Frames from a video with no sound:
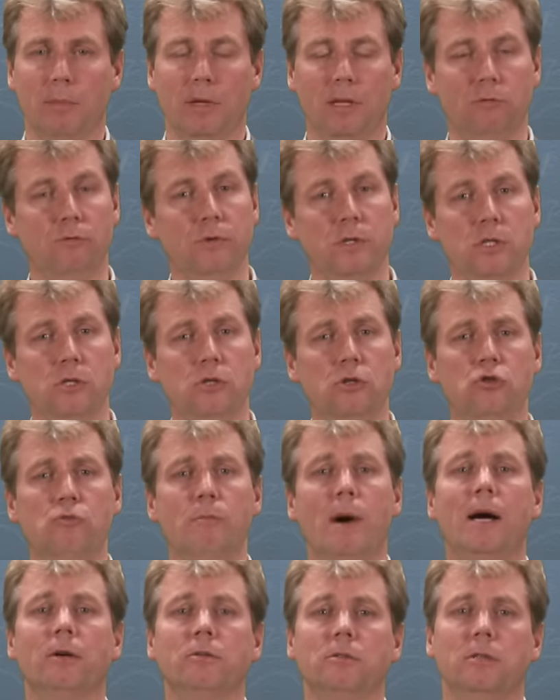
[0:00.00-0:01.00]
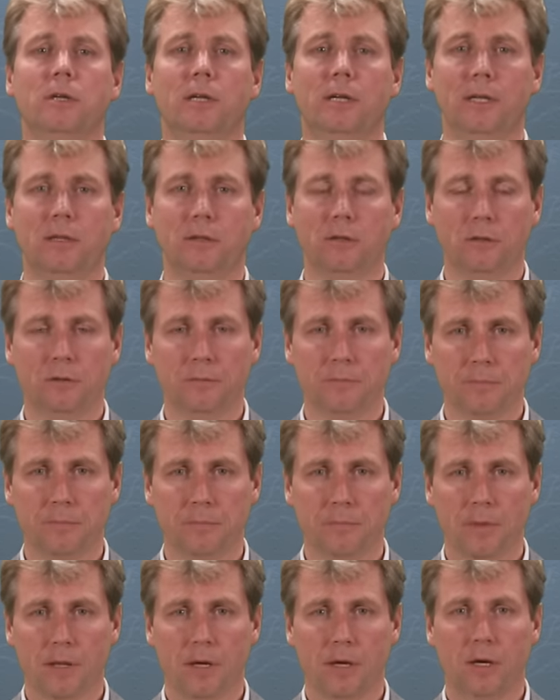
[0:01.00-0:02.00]
But if we zoom out a little,
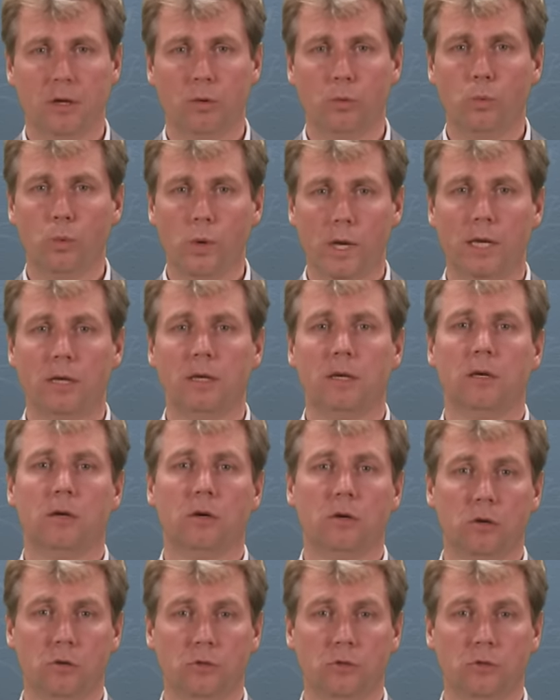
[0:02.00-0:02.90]
a wing